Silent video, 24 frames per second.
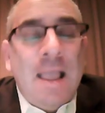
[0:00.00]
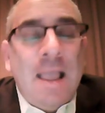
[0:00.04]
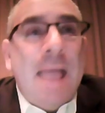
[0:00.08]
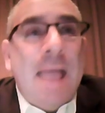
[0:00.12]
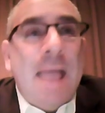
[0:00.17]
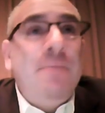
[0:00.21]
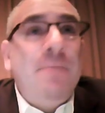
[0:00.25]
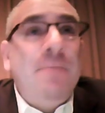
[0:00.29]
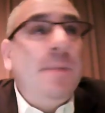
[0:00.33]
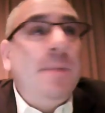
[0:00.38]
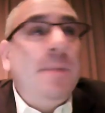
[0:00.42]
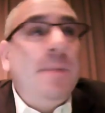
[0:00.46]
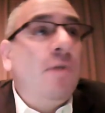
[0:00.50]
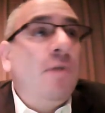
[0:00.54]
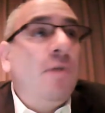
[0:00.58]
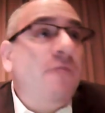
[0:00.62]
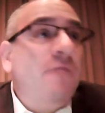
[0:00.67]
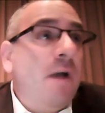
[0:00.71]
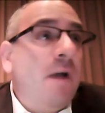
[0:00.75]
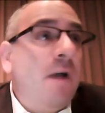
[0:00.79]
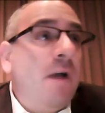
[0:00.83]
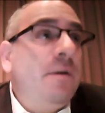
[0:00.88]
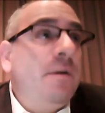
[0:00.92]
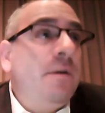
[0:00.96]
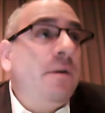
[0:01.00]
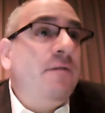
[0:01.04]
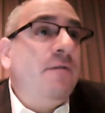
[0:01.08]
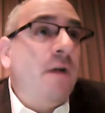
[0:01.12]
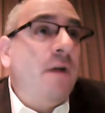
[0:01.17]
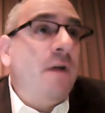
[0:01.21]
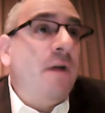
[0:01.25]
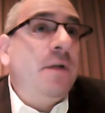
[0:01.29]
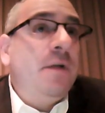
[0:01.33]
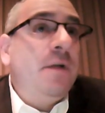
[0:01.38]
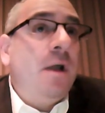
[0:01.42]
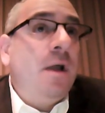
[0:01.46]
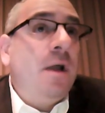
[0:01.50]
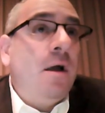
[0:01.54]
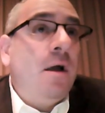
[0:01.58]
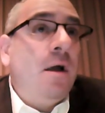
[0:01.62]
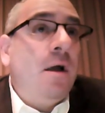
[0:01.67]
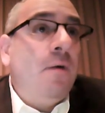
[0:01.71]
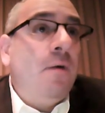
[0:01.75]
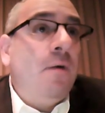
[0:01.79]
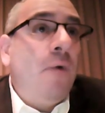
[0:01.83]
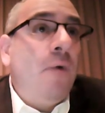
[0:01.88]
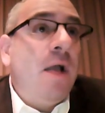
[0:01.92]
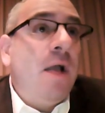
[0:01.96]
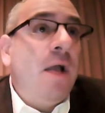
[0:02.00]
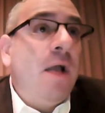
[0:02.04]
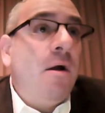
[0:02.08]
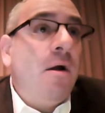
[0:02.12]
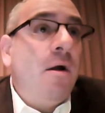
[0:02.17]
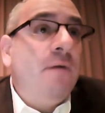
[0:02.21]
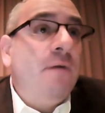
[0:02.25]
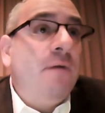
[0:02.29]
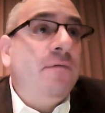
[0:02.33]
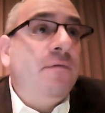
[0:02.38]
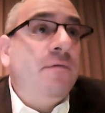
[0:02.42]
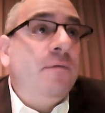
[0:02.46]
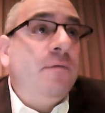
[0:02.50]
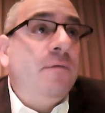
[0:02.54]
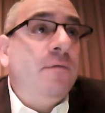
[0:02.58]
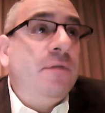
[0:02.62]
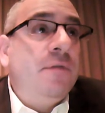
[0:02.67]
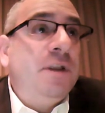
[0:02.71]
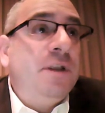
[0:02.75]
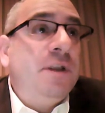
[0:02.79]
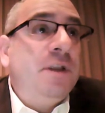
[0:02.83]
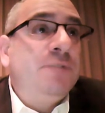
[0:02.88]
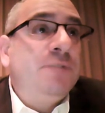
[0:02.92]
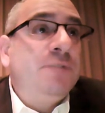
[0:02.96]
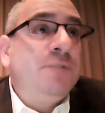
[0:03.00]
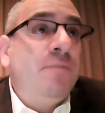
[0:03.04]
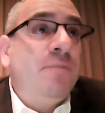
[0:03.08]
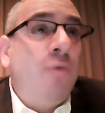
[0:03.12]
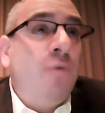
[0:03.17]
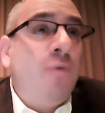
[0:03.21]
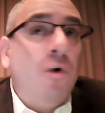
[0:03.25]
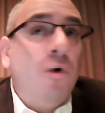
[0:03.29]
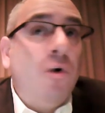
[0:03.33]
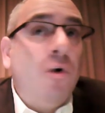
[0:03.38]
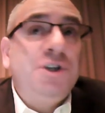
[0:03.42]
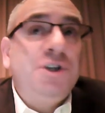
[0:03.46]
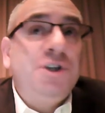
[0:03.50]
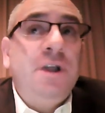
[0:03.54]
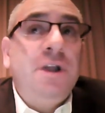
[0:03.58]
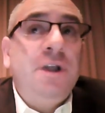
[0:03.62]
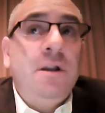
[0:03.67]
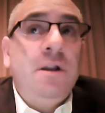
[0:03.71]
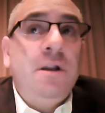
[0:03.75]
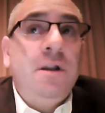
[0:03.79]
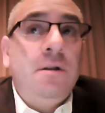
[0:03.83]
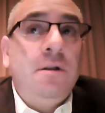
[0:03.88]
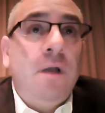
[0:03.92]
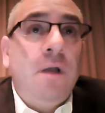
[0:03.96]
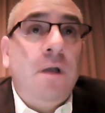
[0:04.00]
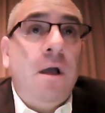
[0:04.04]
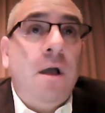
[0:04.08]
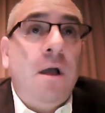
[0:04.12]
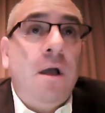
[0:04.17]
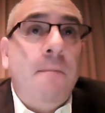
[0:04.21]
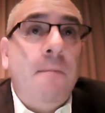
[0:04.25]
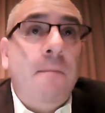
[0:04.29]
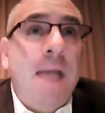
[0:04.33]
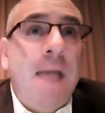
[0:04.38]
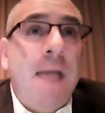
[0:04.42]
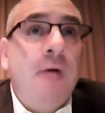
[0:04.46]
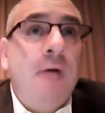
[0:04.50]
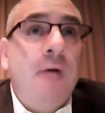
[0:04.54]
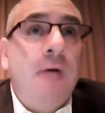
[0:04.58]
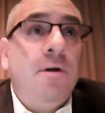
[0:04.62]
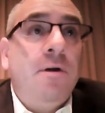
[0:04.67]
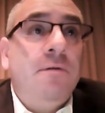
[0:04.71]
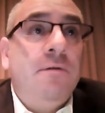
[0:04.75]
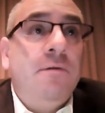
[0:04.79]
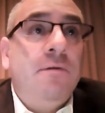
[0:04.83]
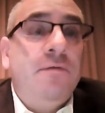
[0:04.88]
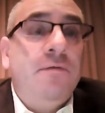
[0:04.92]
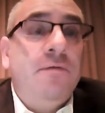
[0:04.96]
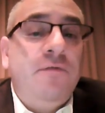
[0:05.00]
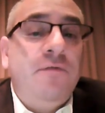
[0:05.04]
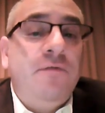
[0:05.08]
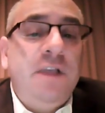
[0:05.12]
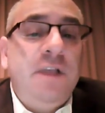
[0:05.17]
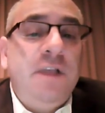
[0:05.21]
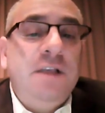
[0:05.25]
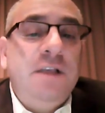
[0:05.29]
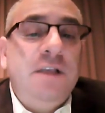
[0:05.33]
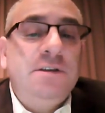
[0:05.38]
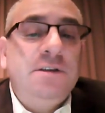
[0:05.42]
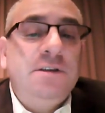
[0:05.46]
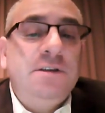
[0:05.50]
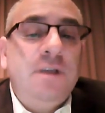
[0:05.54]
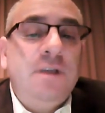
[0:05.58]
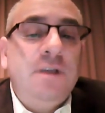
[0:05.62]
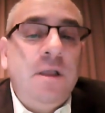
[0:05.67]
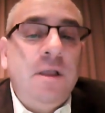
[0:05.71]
And people are very, very aware of the disproportionate amount of fees,